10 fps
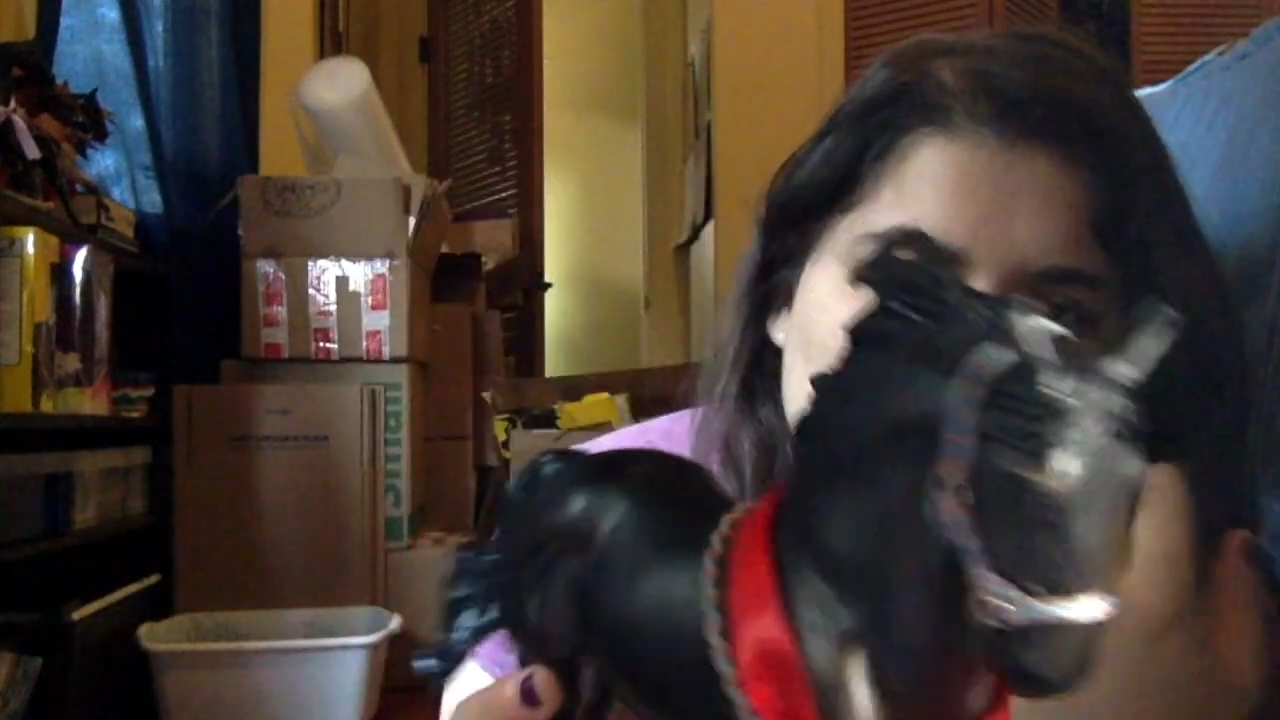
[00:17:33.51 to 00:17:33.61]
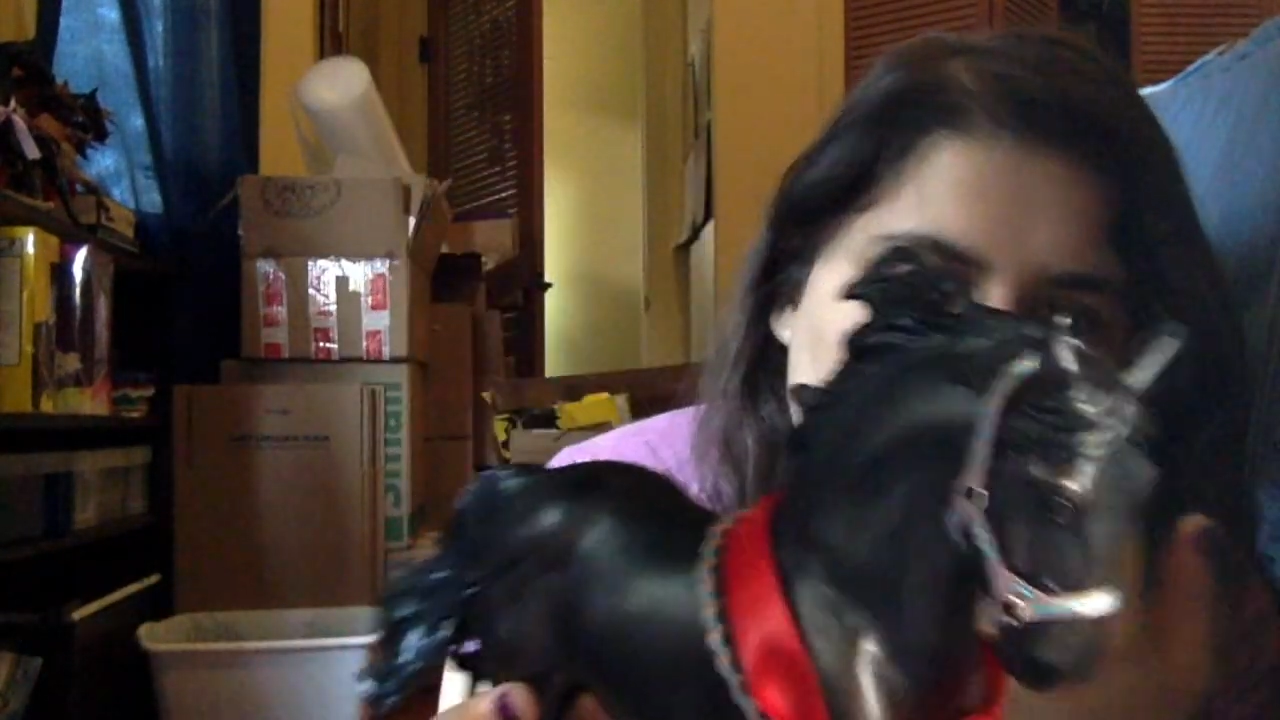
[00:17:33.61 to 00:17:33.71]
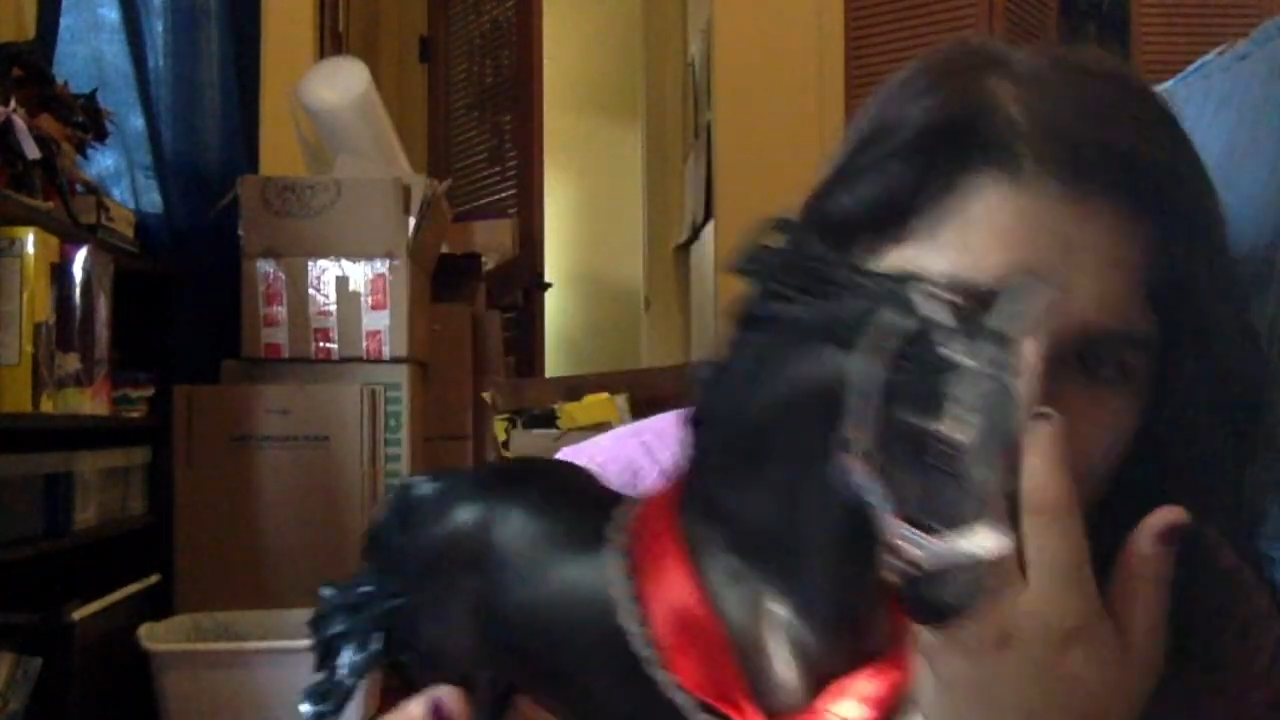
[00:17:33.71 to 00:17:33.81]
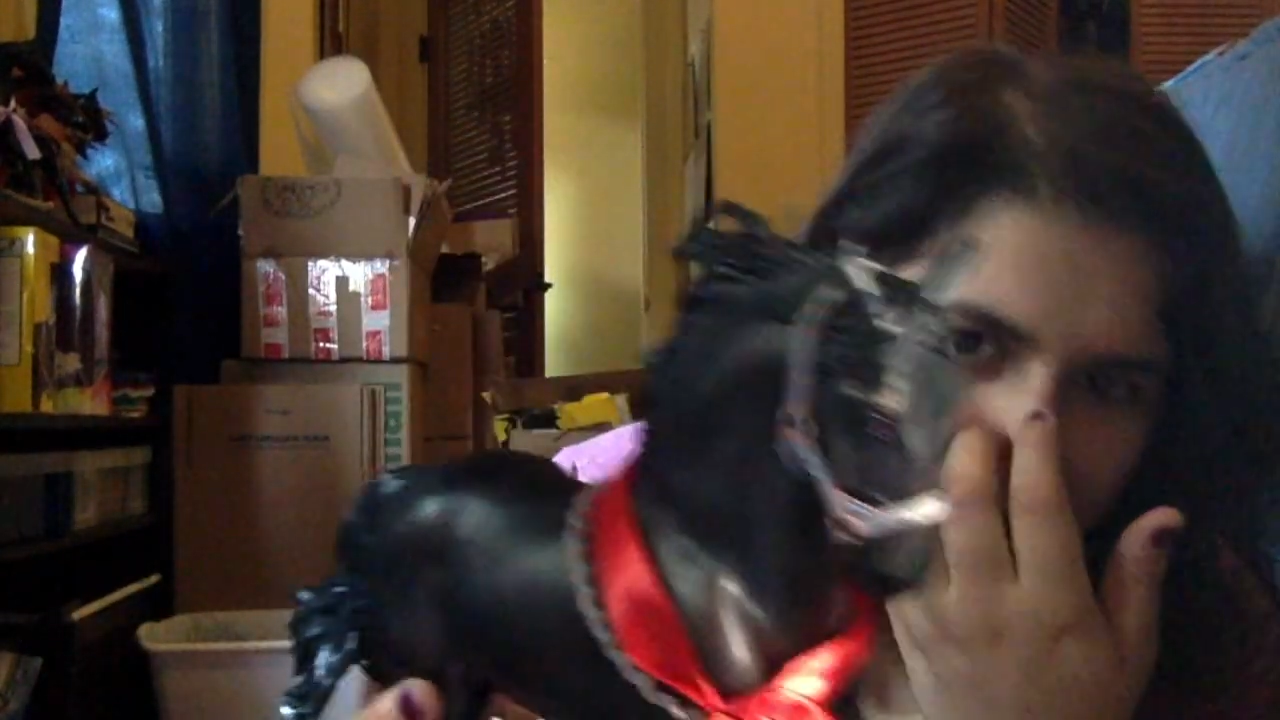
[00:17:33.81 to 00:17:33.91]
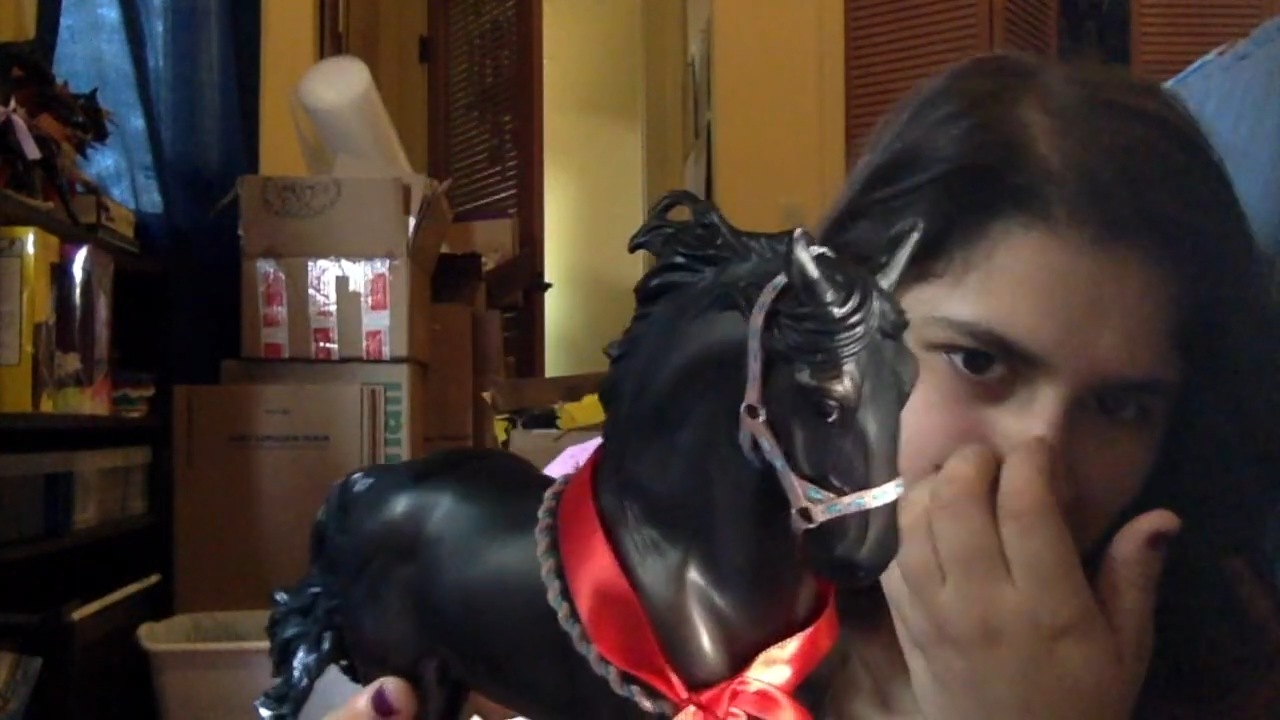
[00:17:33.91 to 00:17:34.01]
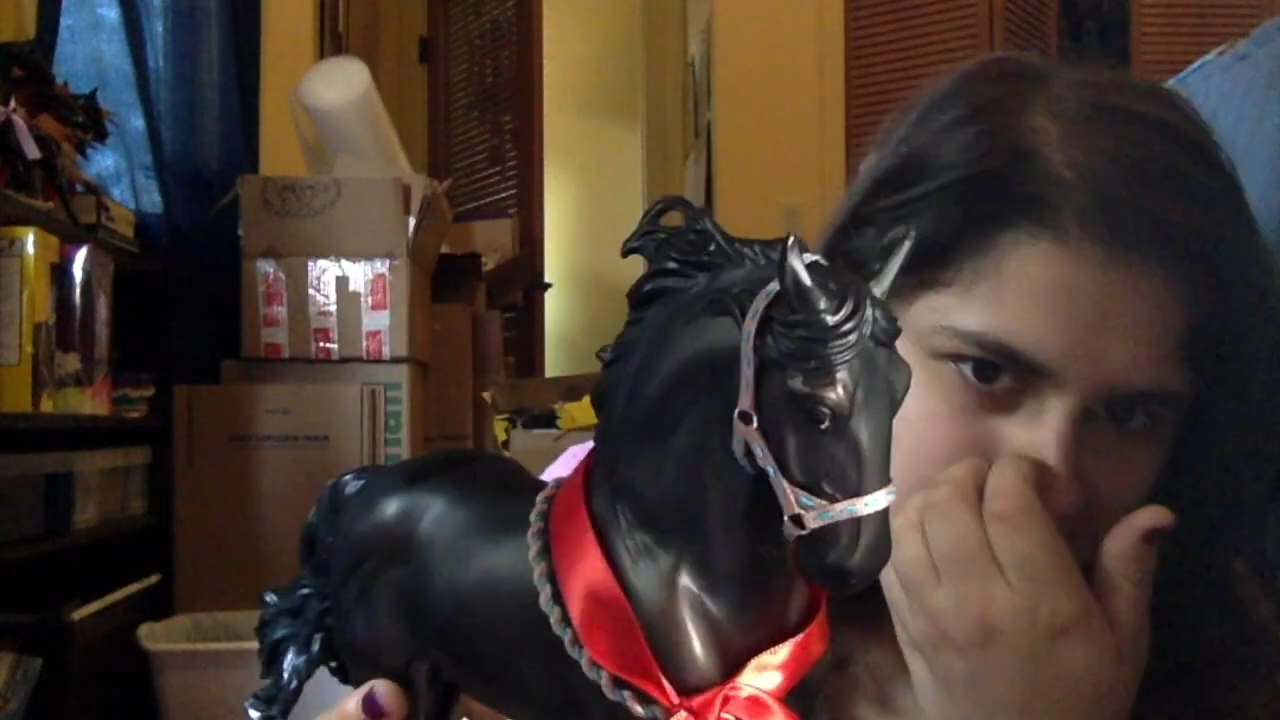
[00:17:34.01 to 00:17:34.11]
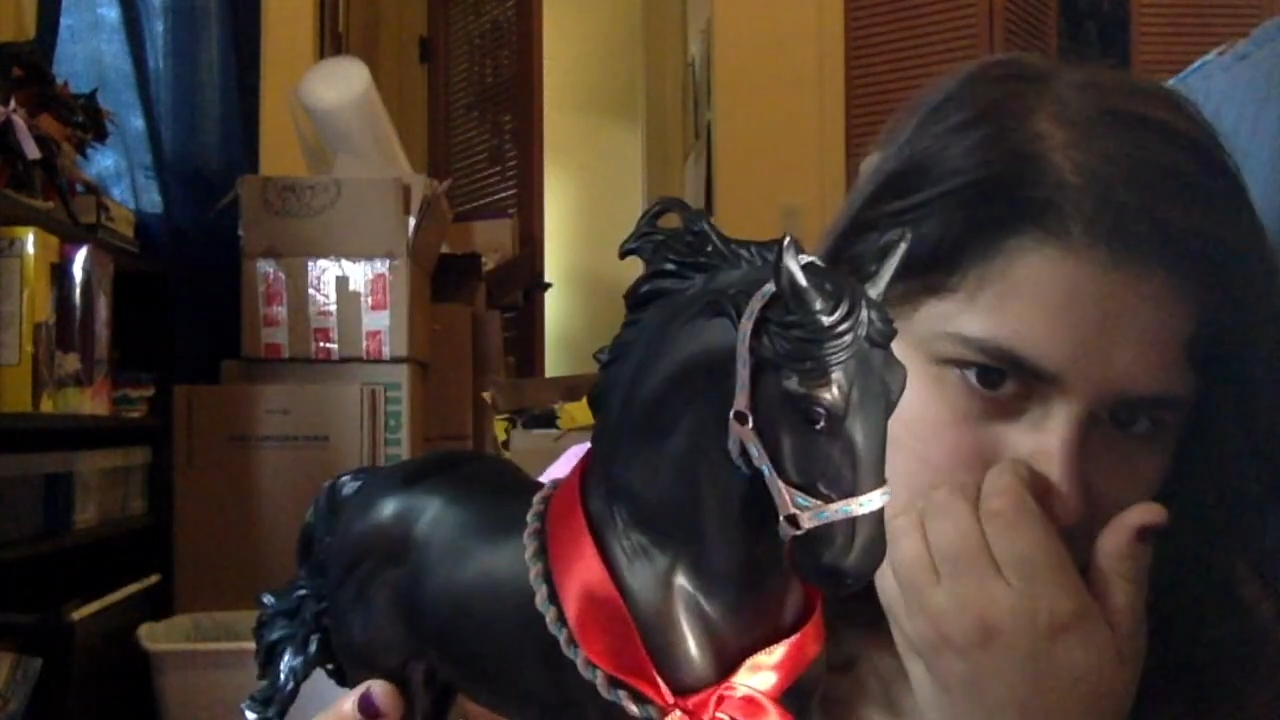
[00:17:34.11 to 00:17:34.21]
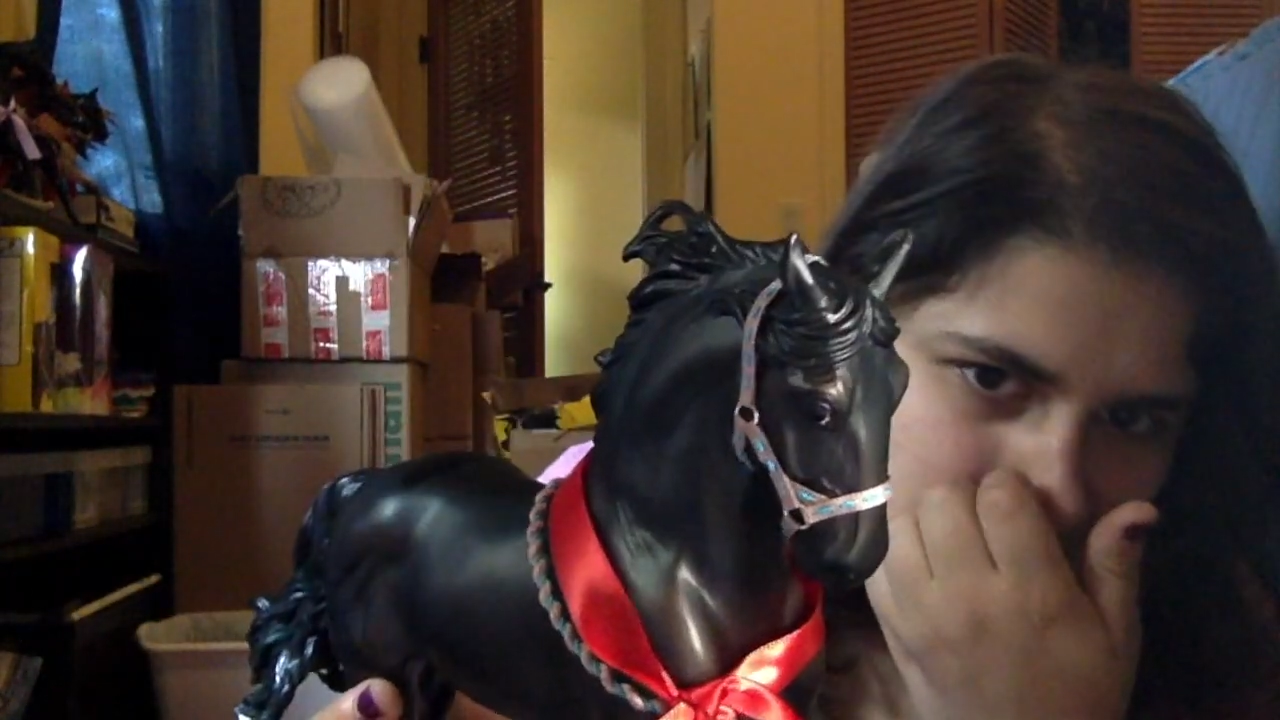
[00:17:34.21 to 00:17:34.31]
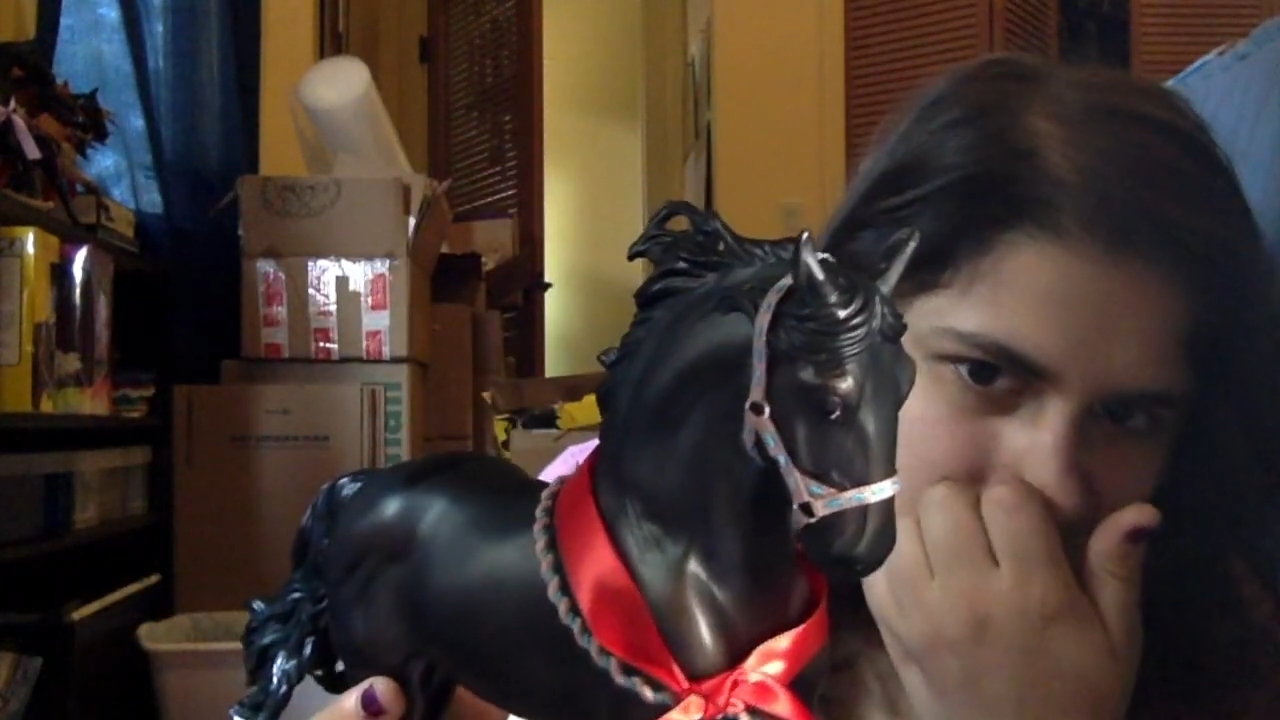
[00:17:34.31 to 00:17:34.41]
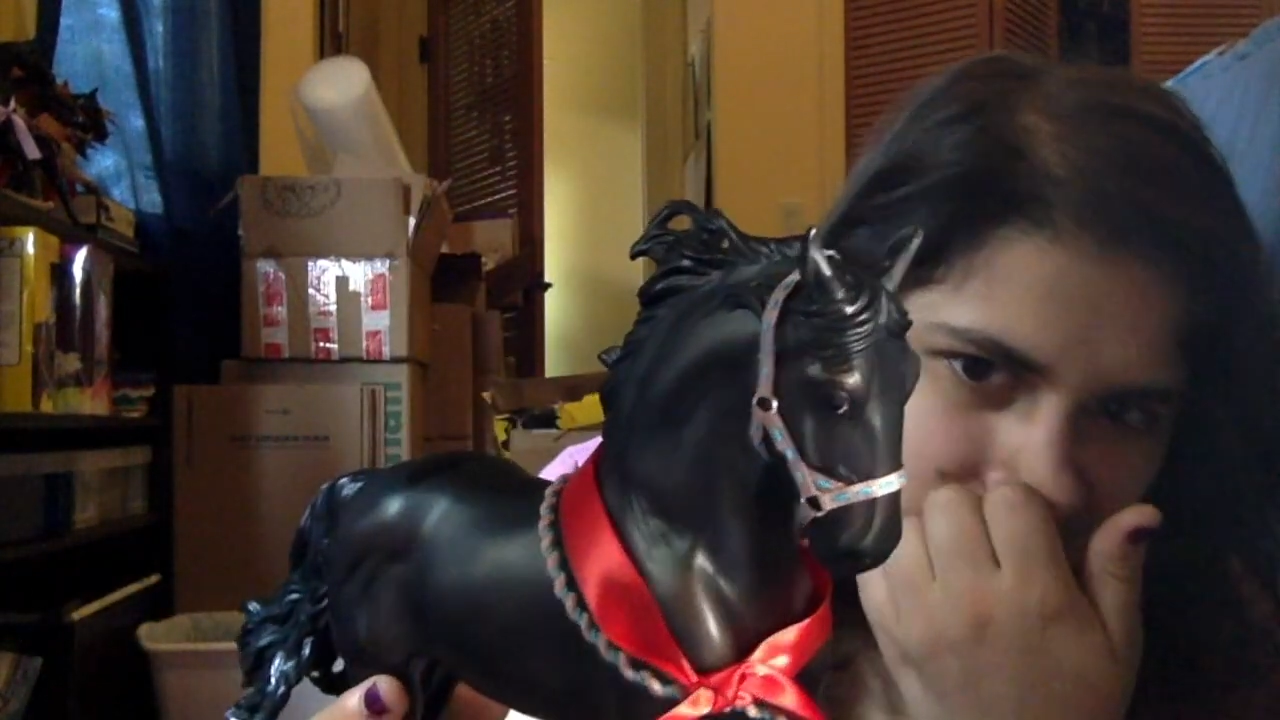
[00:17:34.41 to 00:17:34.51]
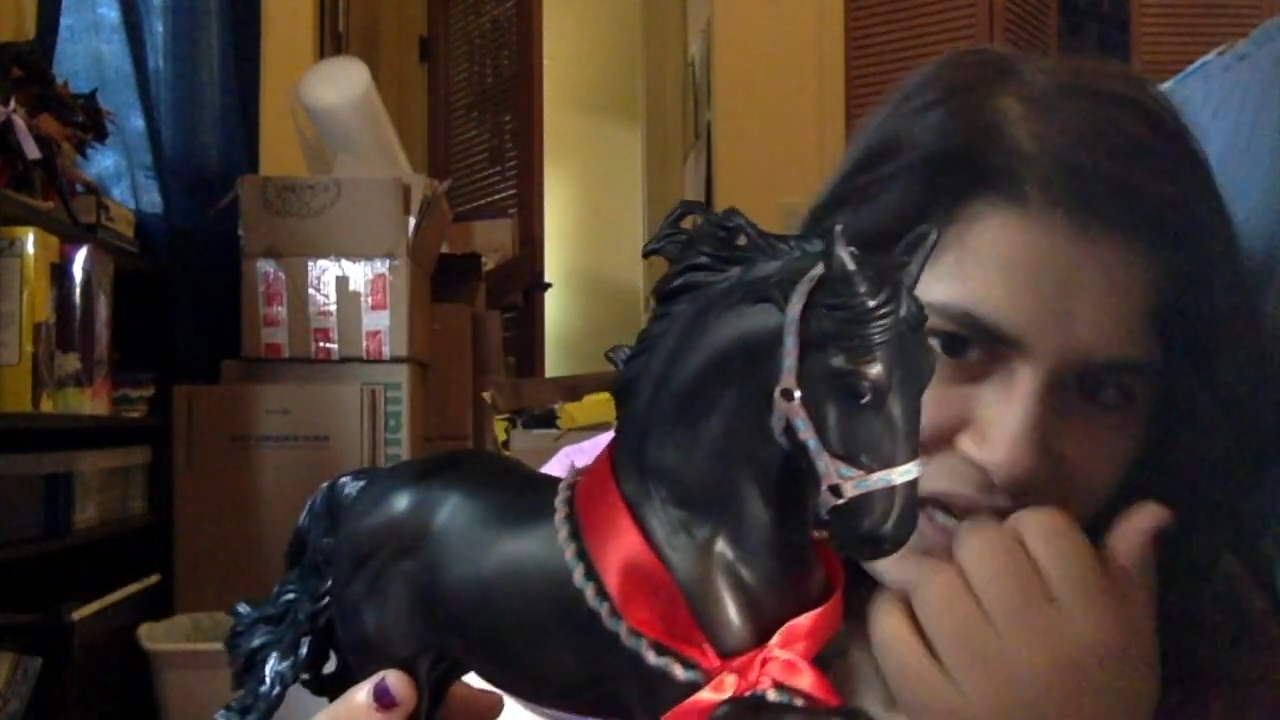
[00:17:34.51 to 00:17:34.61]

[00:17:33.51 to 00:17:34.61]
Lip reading: and he wears